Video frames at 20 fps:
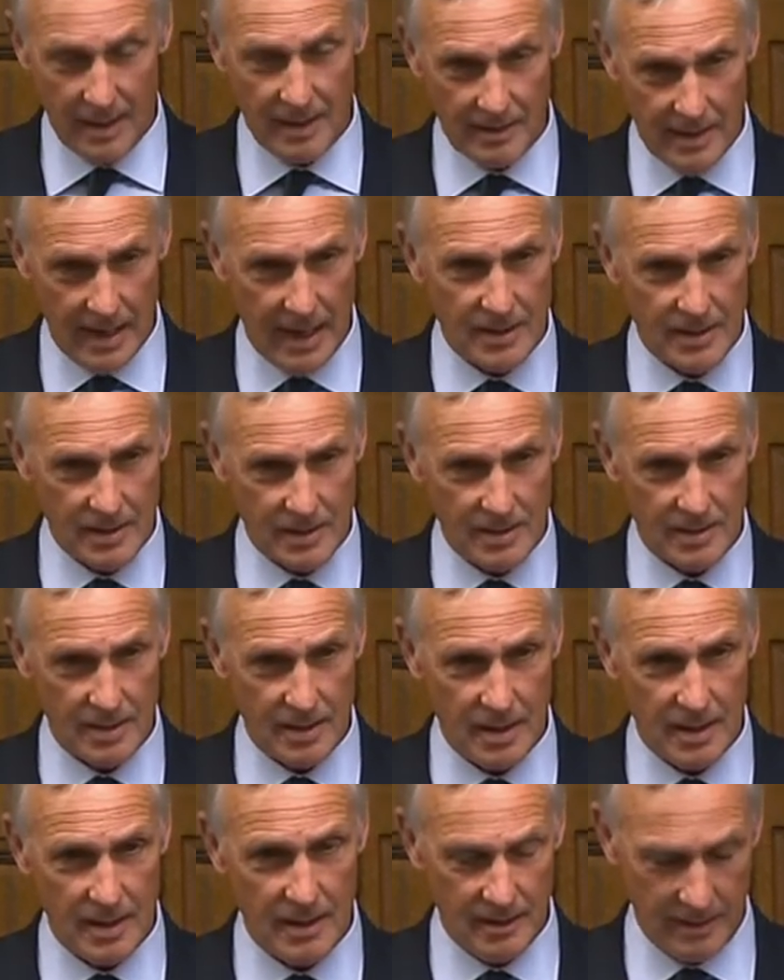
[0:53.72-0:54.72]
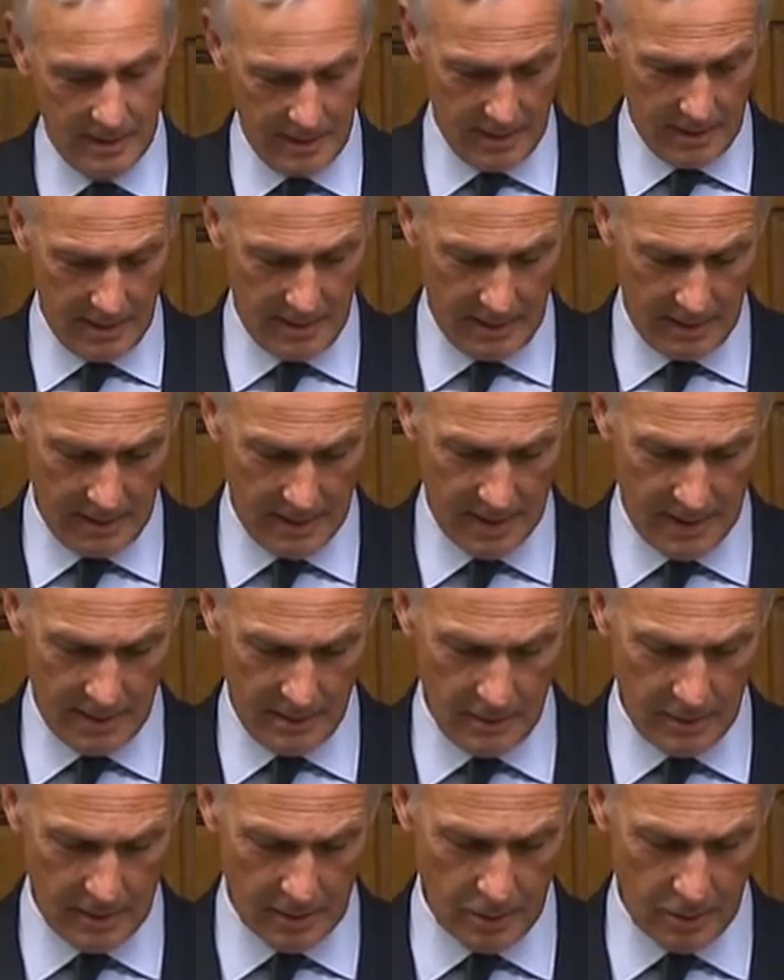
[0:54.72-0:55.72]
That is the lady
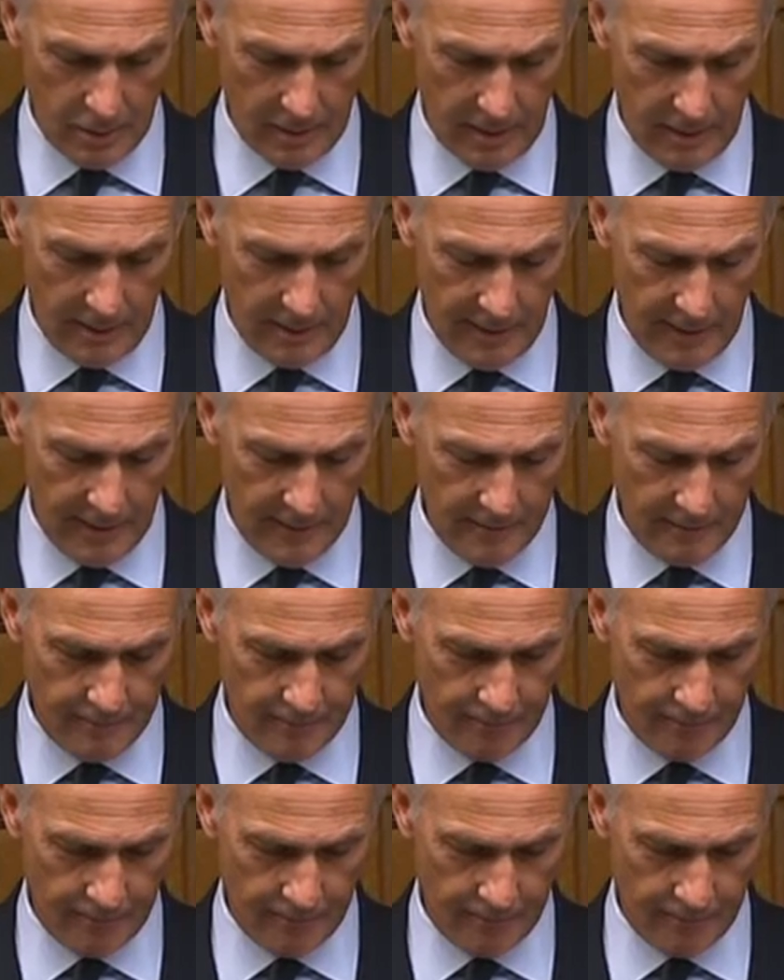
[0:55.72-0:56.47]
we are talking about.